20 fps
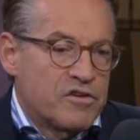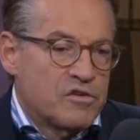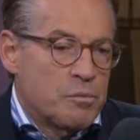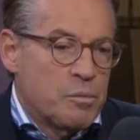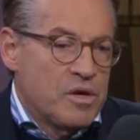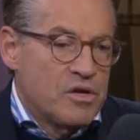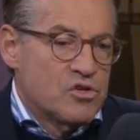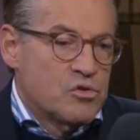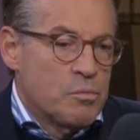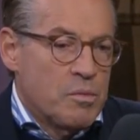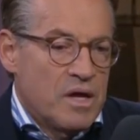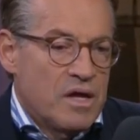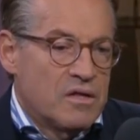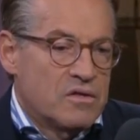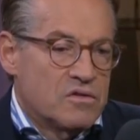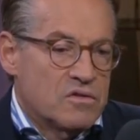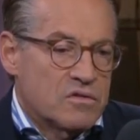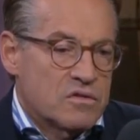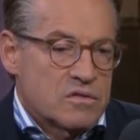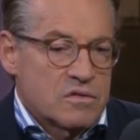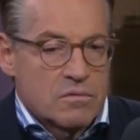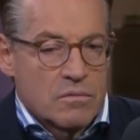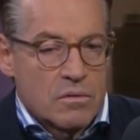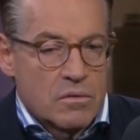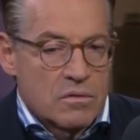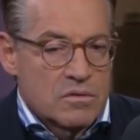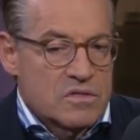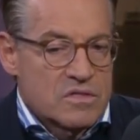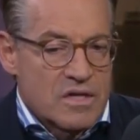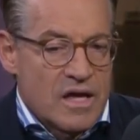speech means
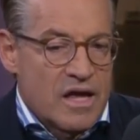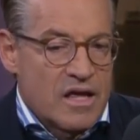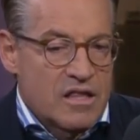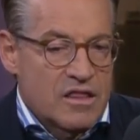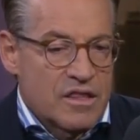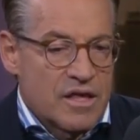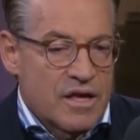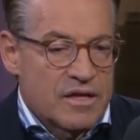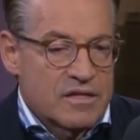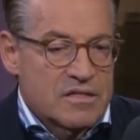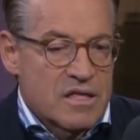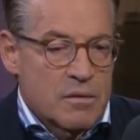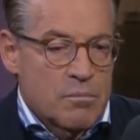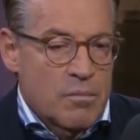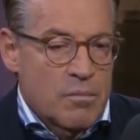saying things that